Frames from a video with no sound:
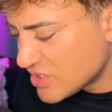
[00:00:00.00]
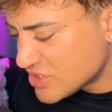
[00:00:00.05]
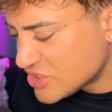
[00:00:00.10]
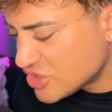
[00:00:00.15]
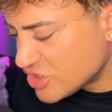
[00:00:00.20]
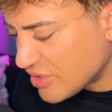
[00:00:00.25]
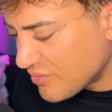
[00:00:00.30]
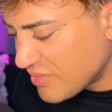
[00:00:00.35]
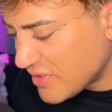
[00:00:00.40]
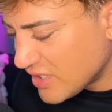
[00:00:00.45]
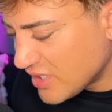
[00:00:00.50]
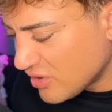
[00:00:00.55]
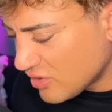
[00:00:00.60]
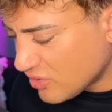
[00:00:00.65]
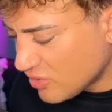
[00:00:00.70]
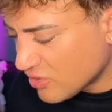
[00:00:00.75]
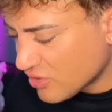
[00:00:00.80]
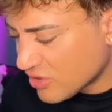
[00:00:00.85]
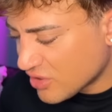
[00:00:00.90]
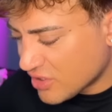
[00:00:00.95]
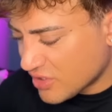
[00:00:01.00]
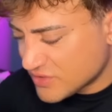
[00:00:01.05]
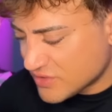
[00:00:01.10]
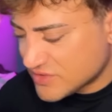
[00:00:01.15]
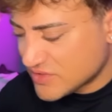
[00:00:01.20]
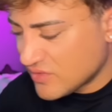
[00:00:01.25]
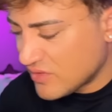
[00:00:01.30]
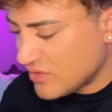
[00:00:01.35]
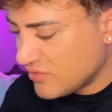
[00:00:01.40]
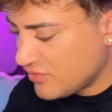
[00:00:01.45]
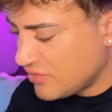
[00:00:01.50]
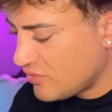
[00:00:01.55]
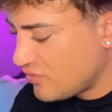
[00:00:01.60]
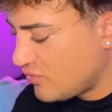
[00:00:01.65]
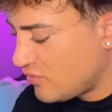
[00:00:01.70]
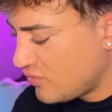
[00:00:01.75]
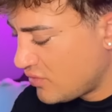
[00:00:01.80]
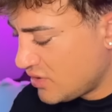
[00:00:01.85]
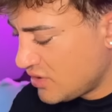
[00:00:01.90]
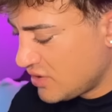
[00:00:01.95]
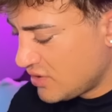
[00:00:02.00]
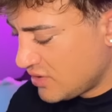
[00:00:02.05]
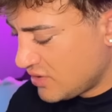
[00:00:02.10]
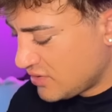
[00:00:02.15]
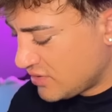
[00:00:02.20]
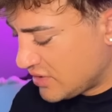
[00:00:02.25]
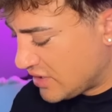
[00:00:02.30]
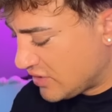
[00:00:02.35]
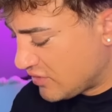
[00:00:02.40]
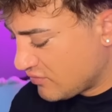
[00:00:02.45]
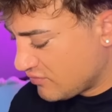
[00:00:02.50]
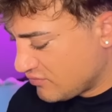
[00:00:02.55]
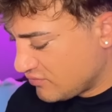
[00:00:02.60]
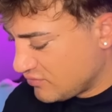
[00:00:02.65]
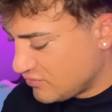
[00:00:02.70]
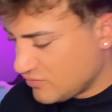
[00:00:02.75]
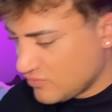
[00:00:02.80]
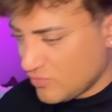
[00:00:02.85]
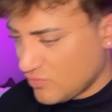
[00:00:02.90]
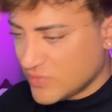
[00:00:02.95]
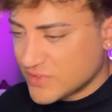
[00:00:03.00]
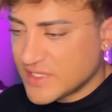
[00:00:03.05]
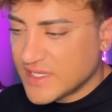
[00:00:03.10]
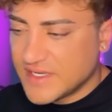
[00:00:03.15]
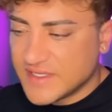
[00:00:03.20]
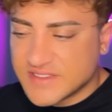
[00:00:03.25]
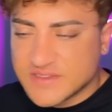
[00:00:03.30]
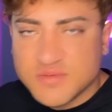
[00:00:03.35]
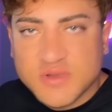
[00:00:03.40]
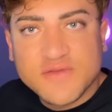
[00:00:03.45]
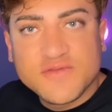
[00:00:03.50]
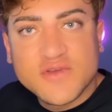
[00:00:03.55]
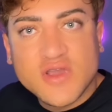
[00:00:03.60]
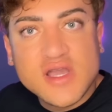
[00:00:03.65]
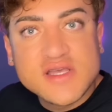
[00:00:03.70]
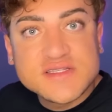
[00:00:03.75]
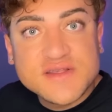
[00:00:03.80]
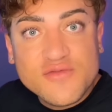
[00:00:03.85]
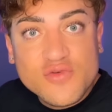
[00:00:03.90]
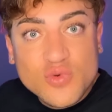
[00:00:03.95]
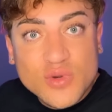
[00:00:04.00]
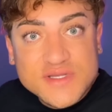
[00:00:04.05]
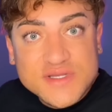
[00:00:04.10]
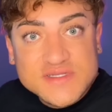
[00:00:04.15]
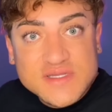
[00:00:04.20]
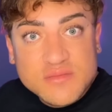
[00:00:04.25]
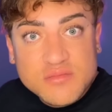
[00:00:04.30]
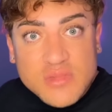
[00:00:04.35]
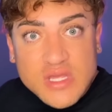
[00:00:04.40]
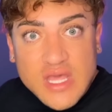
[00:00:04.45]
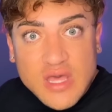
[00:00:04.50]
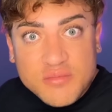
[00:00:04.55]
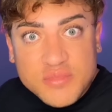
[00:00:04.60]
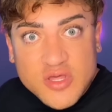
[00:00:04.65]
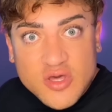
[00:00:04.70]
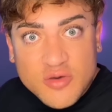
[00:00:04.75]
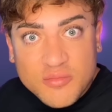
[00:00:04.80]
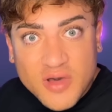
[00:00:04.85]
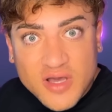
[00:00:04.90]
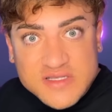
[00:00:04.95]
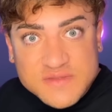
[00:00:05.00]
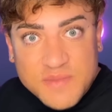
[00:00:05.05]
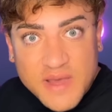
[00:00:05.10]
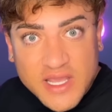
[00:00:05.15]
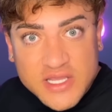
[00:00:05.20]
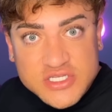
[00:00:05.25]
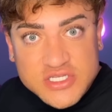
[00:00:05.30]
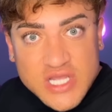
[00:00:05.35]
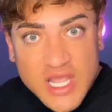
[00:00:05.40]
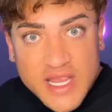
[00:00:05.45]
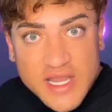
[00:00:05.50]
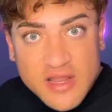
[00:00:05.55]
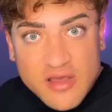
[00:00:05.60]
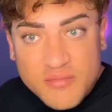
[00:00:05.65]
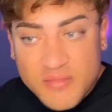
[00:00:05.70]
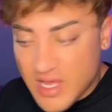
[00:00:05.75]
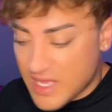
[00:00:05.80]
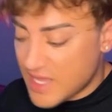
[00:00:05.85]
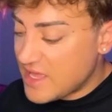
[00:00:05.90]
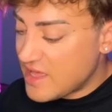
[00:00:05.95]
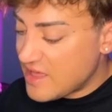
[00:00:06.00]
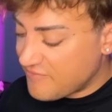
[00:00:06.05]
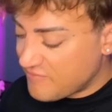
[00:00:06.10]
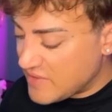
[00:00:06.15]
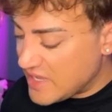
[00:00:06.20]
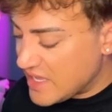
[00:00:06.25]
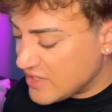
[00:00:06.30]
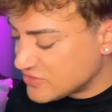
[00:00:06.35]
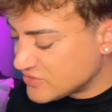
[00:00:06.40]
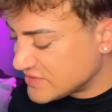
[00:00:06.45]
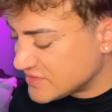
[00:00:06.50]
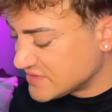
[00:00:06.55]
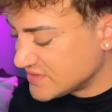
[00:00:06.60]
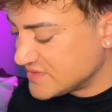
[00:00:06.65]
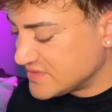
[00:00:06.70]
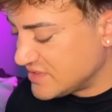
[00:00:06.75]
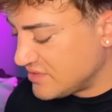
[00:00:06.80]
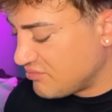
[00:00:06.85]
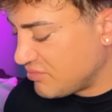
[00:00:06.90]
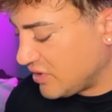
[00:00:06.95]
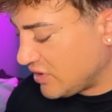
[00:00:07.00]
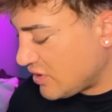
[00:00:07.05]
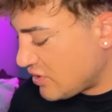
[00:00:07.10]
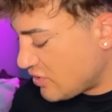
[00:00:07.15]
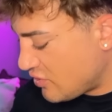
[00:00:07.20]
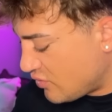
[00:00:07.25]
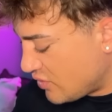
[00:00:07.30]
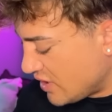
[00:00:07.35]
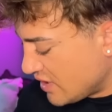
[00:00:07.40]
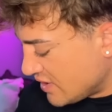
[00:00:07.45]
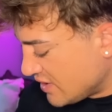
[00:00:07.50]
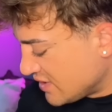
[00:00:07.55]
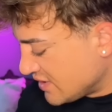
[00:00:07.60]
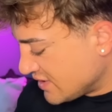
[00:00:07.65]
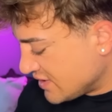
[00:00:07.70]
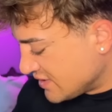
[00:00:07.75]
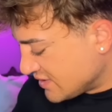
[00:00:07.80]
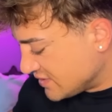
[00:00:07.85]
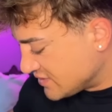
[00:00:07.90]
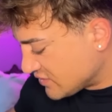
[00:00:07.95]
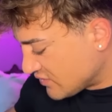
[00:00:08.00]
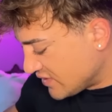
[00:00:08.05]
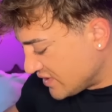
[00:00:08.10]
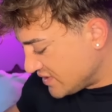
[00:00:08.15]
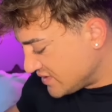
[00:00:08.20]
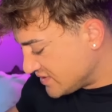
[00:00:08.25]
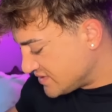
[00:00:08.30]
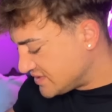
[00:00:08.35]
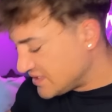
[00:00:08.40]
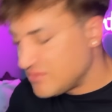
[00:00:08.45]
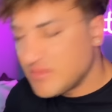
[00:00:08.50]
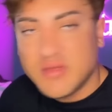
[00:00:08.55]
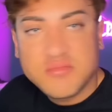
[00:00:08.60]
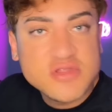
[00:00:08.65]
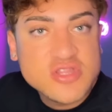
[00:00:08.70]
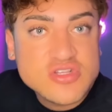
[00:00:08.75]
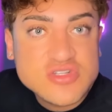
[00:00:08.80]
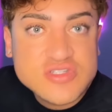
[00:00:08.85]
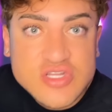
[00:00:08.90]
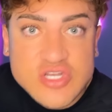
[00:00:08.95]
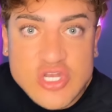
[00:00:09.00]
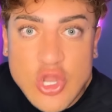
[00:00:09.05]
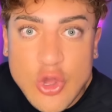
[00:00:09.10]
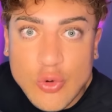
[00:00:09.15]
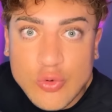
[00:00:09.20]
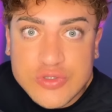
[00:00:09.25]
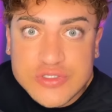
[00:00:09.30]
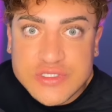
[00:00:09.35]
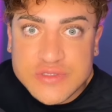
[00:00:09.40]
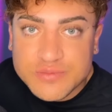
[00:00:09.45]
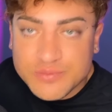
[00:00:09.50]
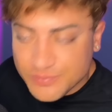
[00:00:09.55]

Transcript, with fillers: shipping clerk. So I don't know like what that is, but if you guys ever want to send me a peel Box package item, I have my address listed below. Let's go ahead and see. Maybe there's a note.